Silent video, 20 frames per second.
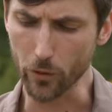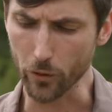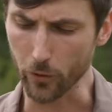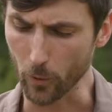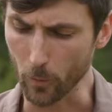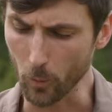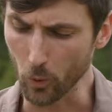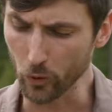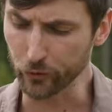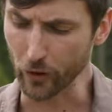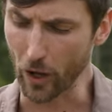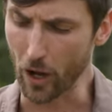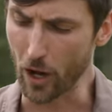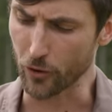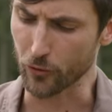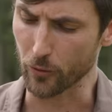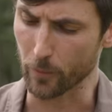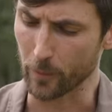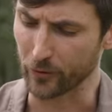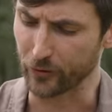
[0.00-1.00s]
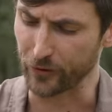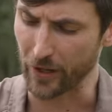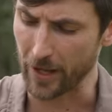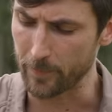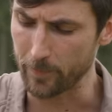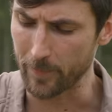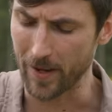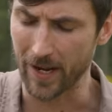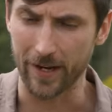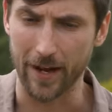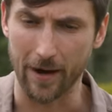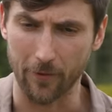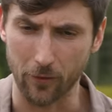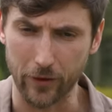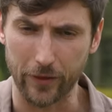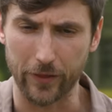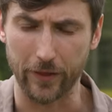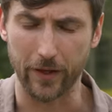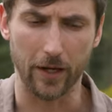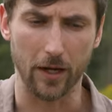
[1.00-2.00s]
thermals 100% made
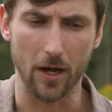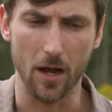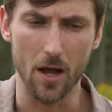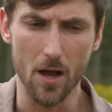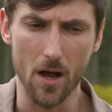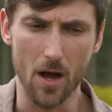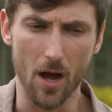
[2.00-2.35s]
everything